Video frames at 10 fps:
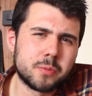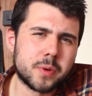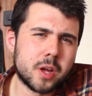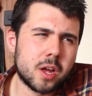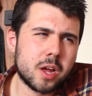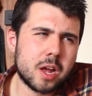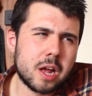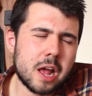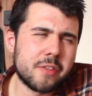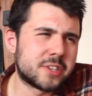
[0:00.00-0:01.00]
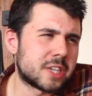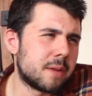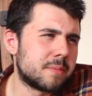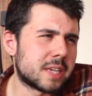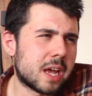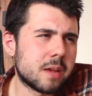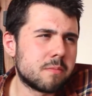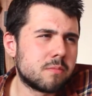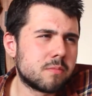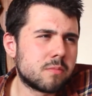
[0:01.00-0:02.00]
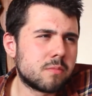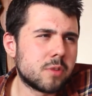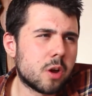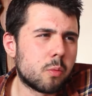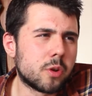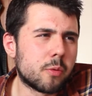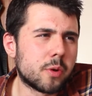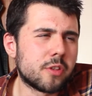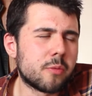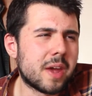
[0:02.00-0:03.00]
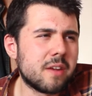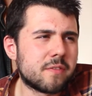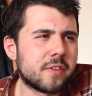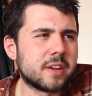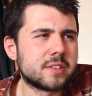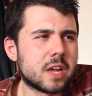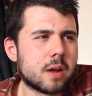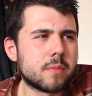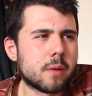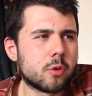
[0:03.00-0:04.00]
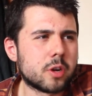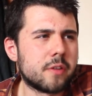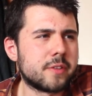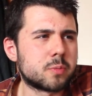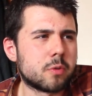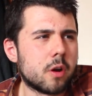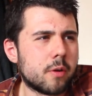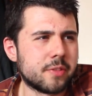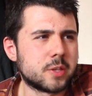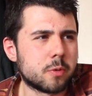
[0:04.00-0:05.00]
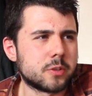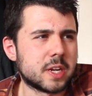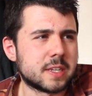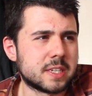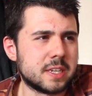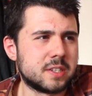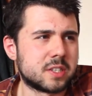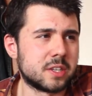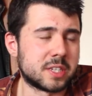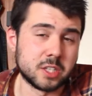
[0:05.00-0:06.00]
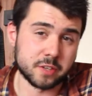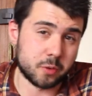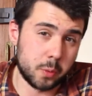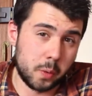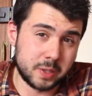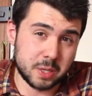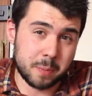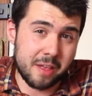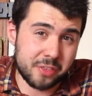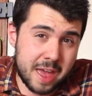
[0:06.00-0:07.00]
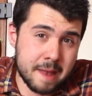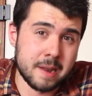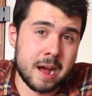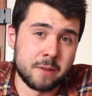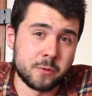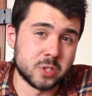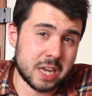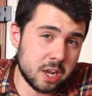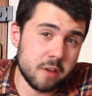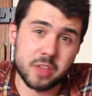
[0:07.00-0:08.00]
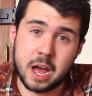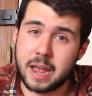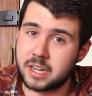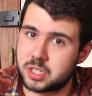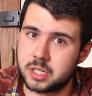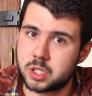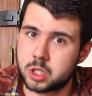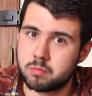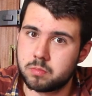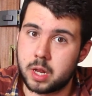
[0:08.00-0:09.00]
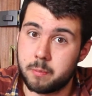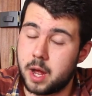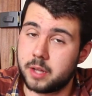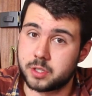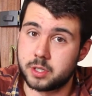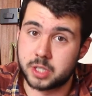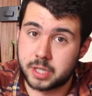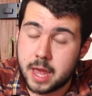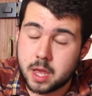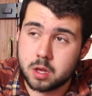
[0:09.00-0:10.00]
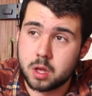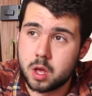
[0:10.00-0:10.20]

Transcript: But at the same time, you know, one of the main things that I'm looking at in this project is the sense of community back then, and does any of that exist in Barnsley today?